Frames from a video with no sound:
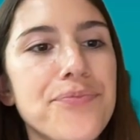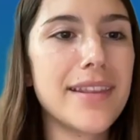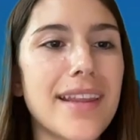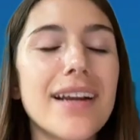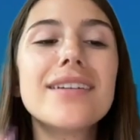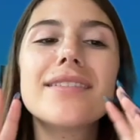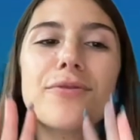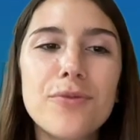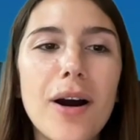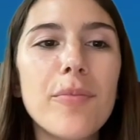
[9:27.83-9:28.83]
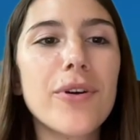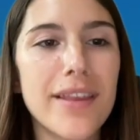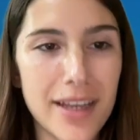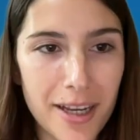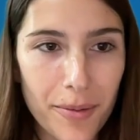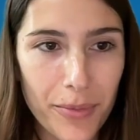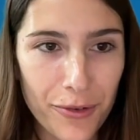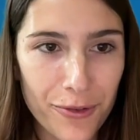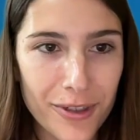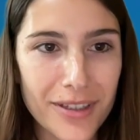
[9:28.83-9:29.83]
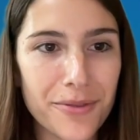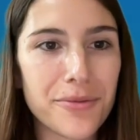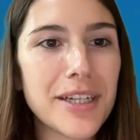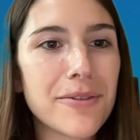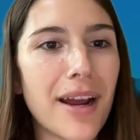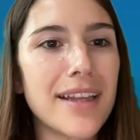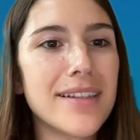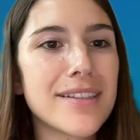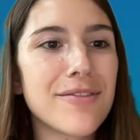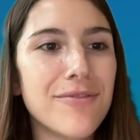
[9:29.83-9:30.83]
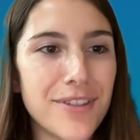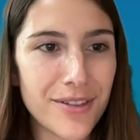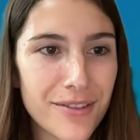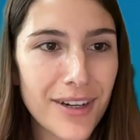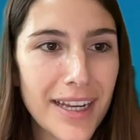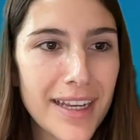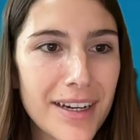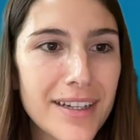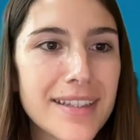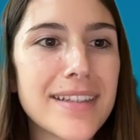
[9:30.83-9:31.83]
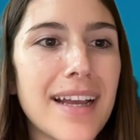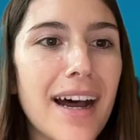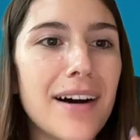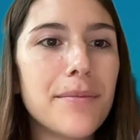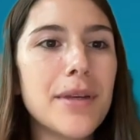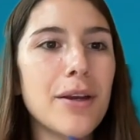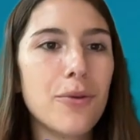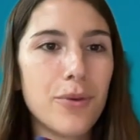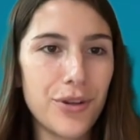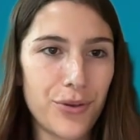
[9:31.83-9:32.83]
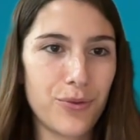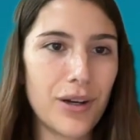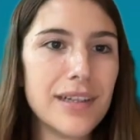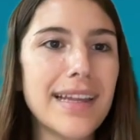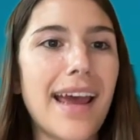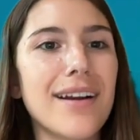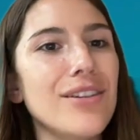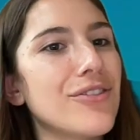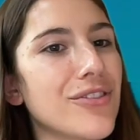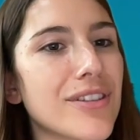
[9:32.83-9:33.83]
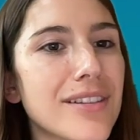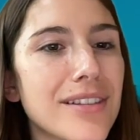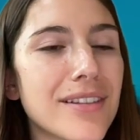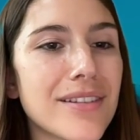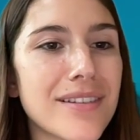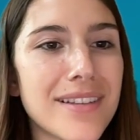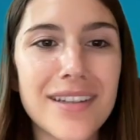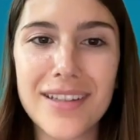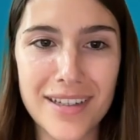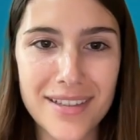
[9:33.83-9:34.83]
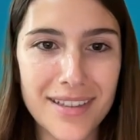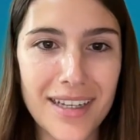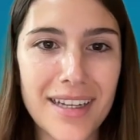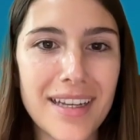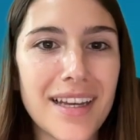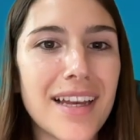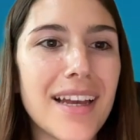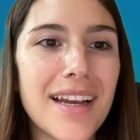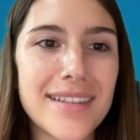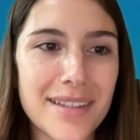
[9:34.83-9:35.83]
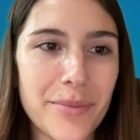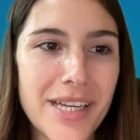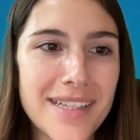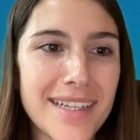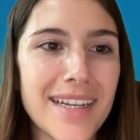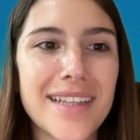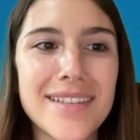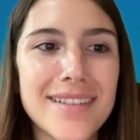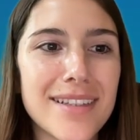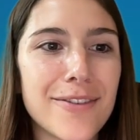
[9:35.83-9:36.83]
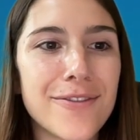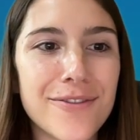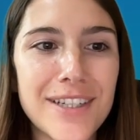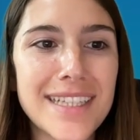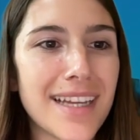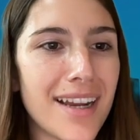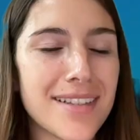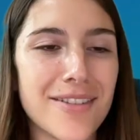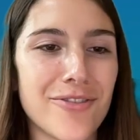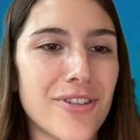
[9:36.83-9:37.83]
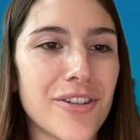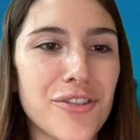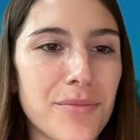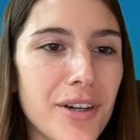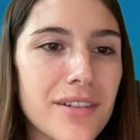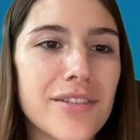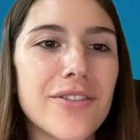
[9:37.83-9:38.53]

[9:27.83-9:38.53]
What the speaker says: There's one more thing before the rewrite. This field right here, tell me what you want and I'll adjust the listing. It's amazing. This is a free text instruction box.